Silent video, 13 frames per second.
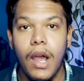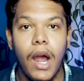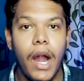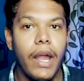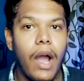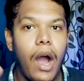
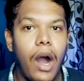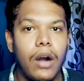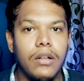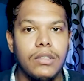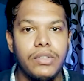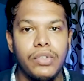And
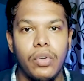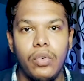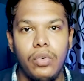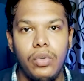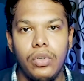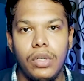
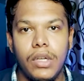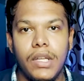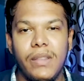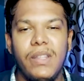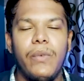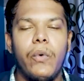also
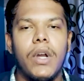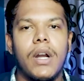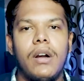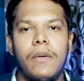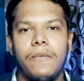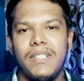the work
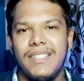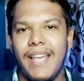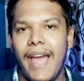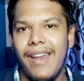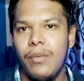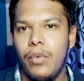of this
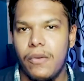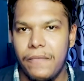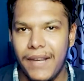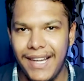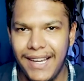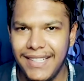
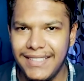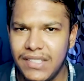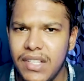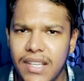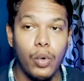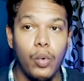anamorphic
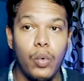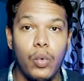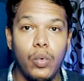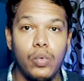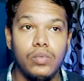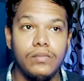lens
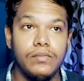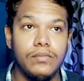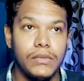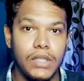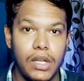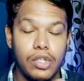to
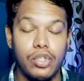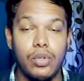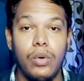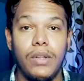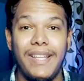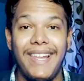
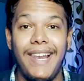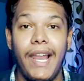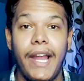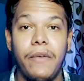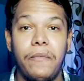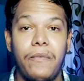show the
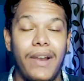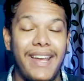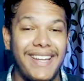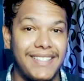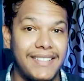light flares.